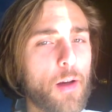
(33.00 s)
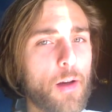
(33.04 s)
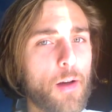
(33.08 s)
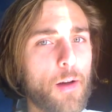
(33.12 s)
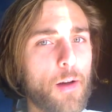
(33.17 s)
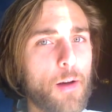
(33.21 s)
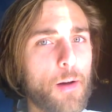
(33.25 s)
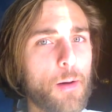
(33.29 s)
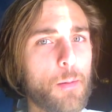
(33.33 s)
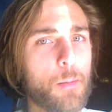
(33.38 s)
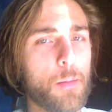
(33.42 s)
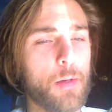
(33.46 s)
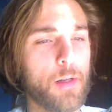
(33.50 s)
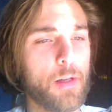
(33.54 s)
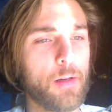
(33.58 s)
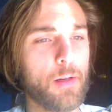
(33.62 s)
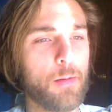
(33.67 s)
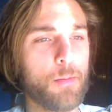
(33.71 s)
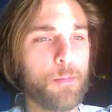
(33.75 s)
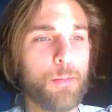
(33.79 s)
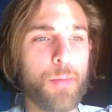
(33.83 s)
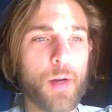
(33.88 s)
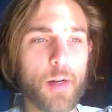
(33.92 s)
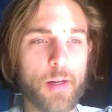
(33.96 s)
um,
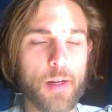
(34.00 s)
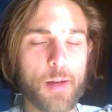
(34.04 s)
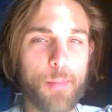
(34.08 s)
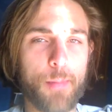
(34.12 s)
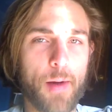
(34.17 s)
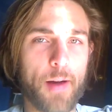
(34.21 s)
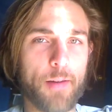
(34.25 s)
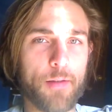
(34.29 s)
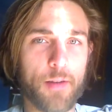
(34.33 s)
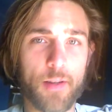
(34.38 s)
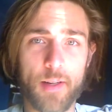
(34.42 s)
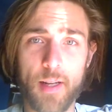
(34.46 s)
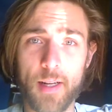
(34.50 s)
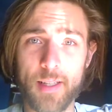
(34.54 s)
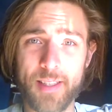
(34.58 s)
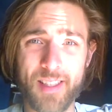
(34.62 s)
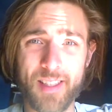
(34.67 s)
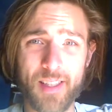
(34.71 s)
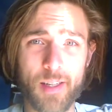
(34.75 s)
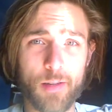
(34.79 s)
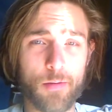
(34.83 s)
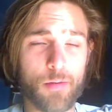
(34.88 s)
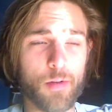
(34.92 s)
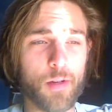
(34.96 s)
he picked up after
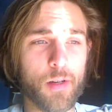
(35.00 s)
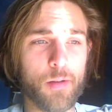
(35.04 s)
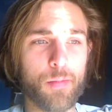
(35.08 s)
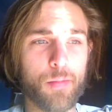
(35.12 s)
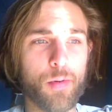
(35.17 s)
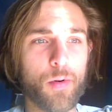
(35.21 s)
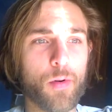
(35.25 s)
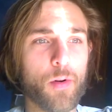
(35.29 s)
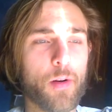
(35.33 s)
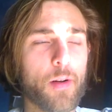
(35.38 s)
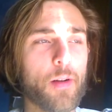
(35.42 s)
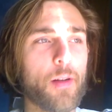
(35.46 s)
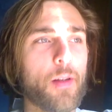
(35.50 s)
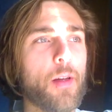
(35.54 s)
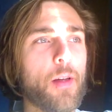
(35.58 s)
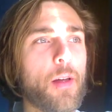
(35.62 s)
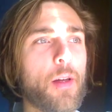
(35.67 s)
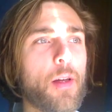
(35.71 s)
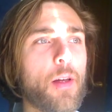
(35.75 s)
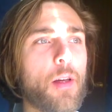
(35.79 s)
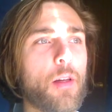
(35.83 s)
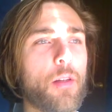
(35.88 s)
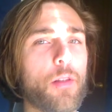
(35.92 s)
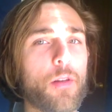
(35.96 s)
Tesla, really important.
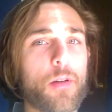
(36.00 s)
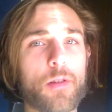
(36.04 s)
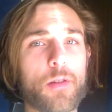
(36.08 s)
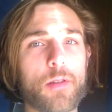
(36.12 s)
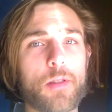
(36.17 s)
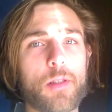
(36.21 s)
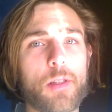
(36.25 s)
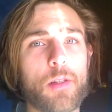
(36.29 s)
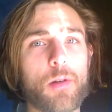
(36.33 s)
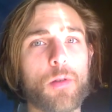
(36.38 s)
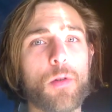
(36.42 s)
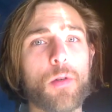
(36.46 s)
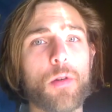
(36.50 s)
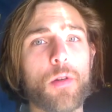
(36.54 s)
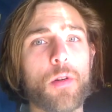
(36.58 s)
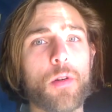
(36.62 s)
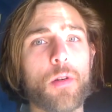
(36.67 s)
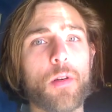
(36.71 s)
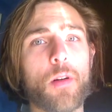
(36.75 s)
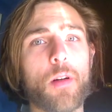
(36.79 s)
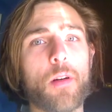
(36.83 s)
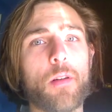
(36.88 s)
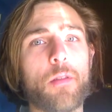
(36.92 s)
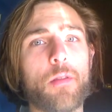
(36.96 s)
There is the
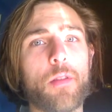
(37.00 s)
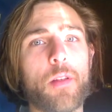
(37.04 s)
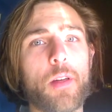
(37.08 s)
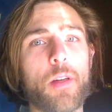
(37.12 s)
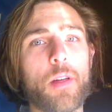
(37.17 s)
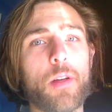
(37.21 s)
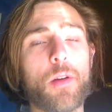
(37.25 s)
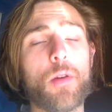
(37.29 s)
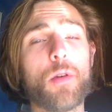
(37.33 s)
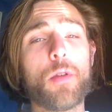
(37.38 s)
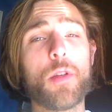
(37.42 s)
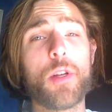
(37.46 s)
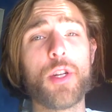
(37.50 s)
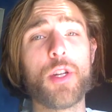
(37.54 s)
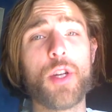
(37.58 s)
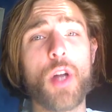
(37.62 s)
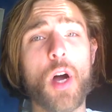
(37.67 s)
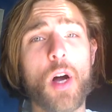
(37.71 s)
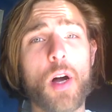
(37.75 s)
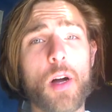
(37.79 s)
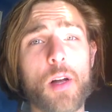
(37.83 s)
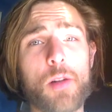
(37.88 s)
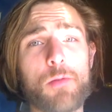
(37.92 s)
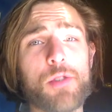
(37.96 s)
Order of the Golden
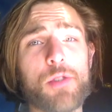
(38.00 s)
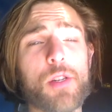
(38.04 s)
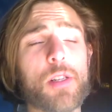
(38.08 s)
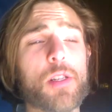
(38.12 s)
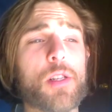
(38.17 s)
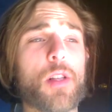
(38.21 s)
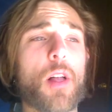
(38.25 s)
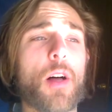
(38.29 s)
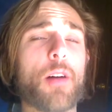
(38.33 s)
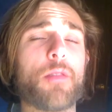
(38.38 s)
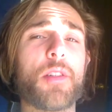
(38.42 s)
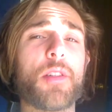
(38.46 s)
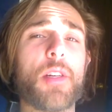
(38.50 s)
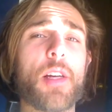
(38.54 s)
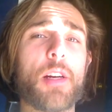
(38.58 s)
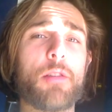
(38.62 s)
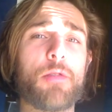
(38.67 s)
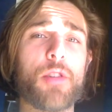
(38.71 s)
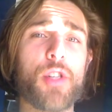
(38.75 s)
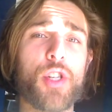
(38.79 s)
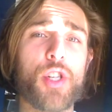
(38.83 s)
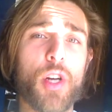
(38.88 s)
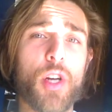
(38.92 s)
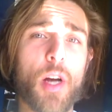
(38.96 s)
Dawn, which has a lot of
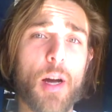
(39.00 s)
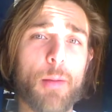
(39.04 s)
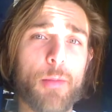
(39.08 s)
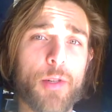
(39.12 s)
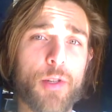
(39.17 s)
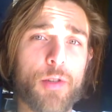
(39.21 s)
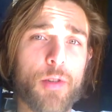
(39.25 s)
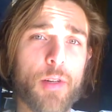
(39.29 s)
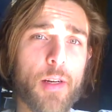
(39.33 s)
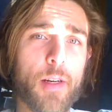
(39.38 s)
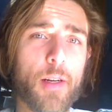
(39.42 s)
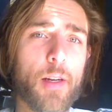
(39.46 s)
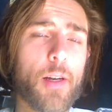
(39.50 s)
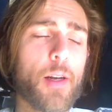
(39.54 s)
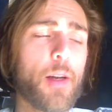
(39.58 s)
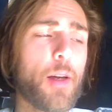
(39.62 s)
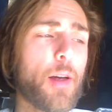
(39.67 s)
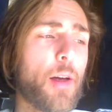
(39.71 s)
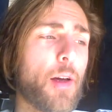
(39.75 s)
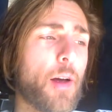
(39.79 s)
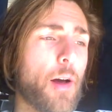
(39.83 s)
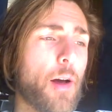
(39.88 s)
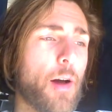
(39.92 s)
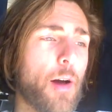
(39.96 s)
sacred geometry
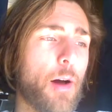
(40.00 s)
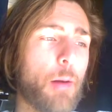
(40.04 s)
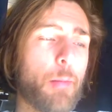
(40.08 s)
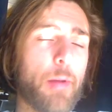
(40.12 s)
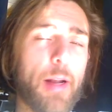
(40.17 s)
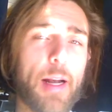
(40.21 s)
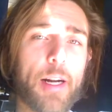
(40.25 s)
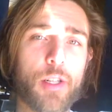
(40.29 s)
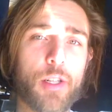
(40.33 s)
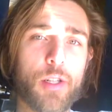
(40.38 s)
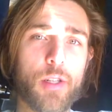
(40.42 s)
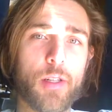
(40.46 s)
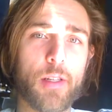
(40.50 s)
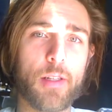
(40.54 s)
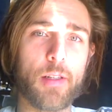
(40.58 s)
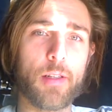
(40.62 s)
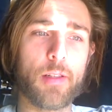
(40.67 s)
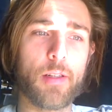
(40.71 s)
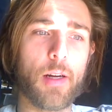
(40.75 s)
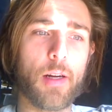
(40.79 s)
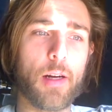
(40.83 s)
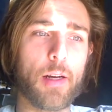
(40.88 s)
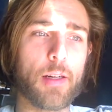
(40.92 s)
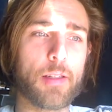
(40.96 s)
um, and actually
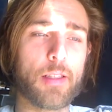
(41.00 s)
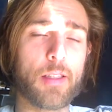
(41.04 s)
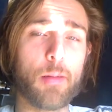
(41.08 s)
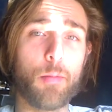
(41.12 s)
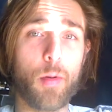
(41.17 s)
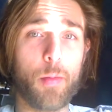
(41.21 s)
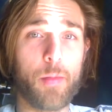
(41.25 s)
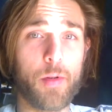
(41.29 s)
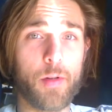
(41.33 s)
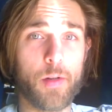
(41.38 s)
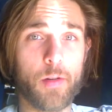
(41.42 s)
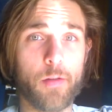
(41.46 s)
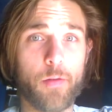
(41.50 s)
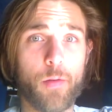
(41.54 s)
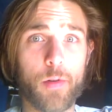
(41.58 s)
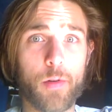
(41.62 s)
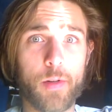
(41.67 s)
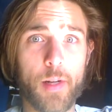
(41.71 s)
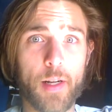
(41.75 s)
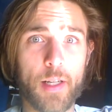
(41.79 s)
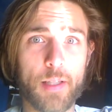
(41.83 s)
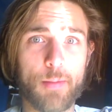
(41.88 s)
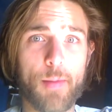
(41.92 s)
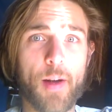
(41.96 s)
uh, subliminal
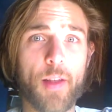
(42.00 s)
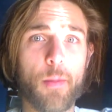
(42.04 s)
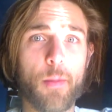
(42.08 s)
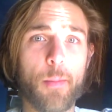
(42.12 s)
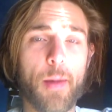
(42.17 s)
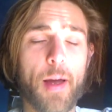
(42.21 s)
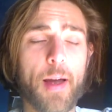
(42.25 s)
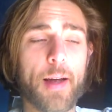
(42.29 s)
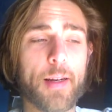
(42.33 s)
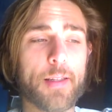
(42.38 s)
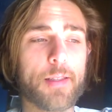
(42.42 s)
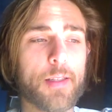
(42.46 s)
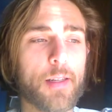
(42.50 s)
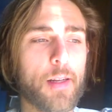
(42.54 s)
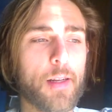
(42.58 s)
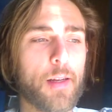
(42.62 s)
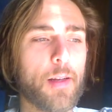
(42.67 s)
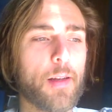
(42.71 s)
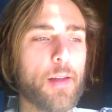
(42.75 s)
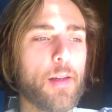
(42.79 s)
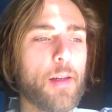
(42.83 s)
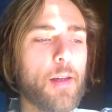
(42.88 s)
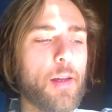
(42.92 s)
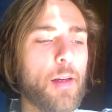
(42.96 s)
vortex mathematics in
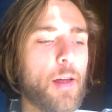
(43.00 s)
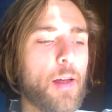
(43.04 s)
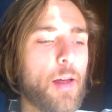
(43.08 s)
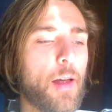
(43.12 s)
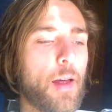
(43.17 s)
it.